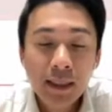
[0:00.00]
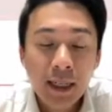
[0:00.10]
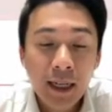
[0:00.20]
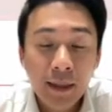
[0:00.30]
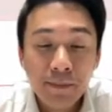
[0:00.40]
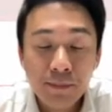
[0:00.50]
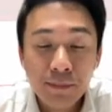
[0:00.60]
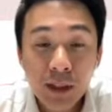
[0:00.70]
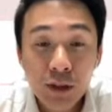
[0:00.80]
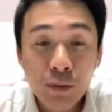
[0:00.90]
Um,
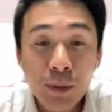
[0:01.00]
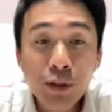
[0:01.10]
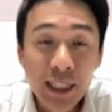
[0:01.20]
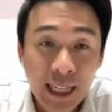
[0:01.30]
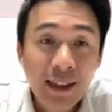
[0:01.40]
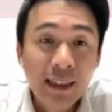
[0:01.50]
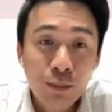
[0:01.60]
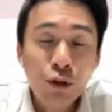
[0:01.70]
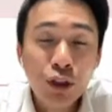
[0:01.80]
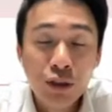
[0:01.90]
to be able to gain
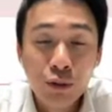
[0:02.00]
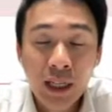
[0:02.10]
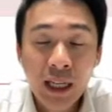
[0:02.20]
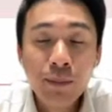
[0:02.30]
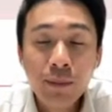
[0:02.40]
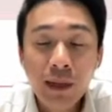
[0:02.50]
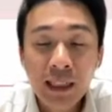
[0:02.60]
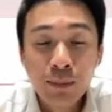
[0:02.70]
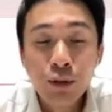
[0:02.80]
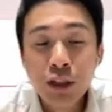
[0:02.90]
exposure to gain
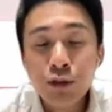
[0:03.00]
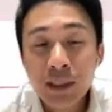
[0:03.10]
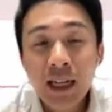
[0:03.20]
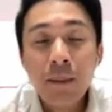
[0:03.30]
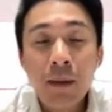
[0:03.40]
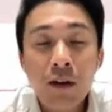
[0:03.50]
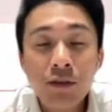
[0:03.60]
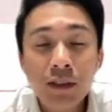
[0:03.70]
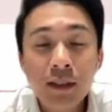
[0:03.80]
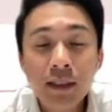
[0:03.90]
exposure to that
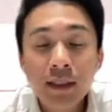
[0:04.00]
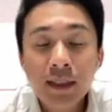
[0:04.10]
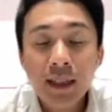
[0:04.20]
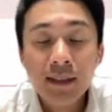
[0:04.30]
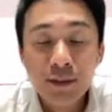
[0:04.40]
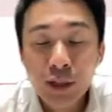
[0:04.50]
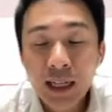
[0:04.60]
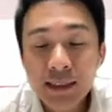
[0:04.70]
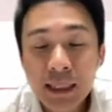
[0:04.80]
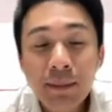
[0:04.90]
amount, uh, to
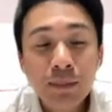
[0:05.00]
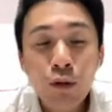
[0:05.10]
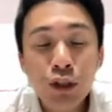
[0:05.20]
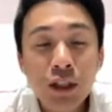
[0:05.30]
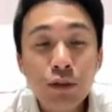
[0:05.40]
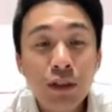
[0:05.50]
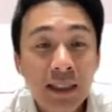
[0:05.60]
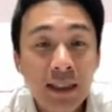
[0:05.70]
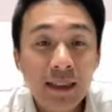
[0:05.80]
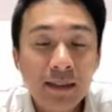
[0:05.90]
get same exposure to the
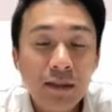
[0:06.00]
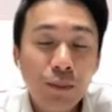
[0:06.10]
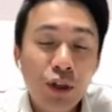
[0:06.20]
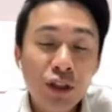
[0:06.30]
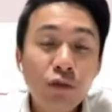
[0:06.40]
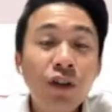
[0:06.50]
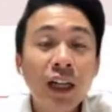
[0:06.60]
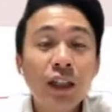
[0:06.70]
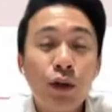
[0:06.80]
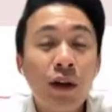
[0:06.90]
Tencent stock. Because don't
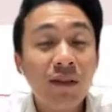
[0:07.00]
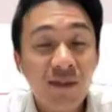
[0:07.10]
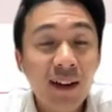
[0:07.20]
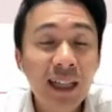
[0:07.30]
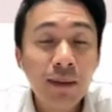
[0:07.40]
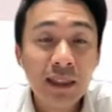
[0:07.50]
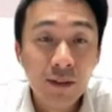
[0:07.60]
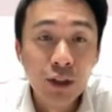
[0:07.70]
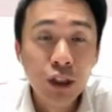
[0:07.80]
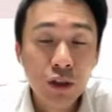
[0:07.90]
forget that you have the five times
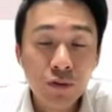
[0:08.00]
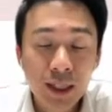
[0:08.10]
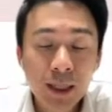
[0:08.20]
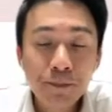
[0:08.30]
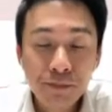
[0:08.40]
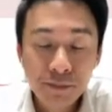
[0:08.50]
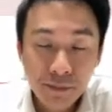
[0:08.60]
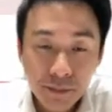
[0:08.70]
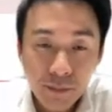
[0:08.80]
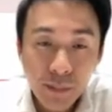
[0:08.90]
leverage over there.
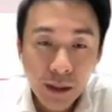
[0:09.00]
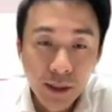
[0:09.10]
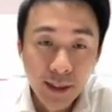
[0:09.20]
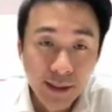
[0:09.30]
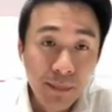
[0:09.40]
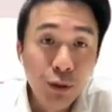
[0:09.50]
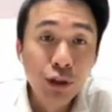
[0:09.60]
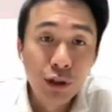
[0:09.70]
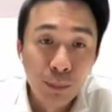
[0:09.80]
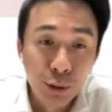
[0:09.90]
That's induced
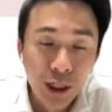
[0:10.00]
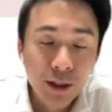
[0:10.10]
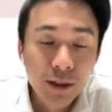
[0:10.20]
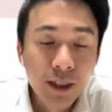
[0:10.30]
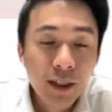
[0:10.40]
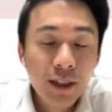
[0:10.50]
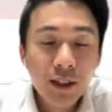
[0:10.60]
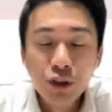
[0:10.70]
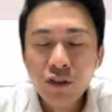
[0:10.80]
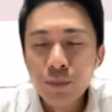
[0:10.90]
into the product.
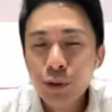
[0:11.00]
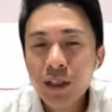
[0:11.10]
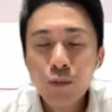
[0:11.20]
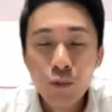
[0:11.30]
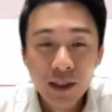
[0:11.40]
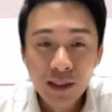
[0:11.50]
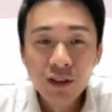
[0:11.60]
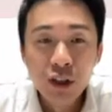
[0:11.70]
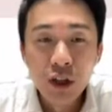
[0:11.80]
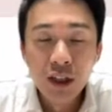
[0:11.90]
So if you put in one
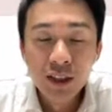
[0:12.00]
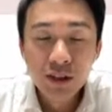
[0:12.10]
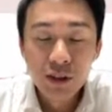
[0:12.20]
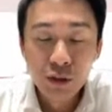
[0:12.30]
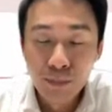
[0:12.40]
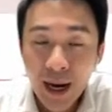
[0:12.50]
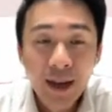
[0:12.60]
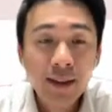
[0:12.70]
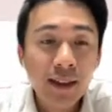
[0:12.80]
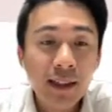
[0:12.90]
thousand dollars, you
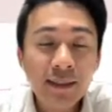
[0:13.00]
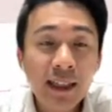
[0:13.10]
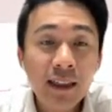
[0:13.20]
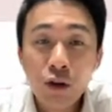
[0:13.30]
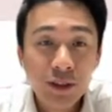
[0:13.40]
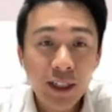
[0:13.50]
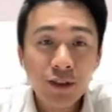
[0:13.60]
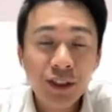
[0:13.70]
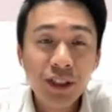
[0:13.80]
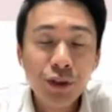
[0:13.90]
buy the Tencent long
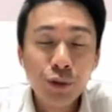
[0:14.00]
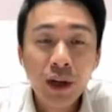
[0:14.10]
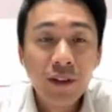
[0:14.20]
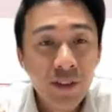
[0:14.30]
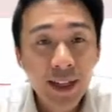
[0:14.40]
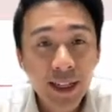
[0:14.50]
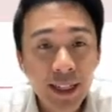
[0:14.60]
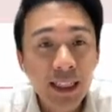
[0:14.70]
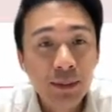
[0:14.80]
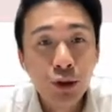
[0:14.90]
DLC. You are in fact
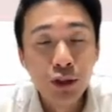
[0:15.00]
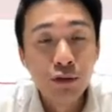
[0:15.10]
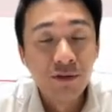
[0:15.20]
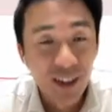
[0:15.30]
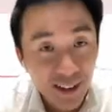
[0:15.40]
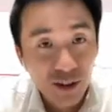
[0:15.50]
getting exposure to five